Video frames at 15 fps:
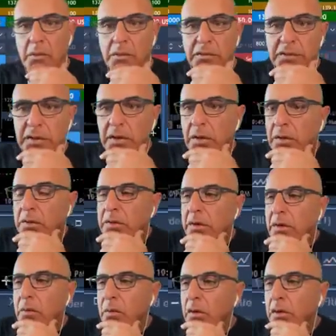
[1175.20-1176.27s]
Still
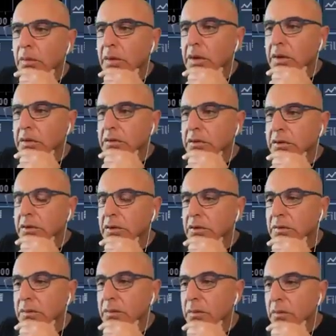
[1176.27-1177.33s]
holding Walmart.
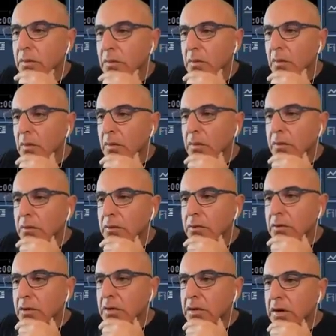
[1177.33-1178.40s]
Do
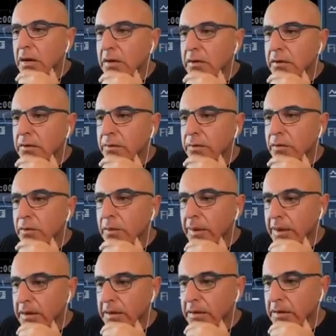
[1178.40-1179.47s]
not like this
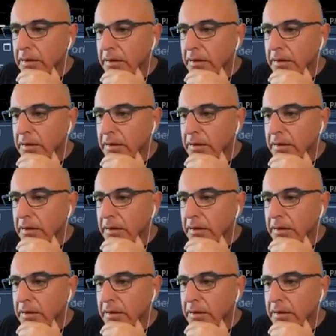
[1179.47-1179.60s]
pullback.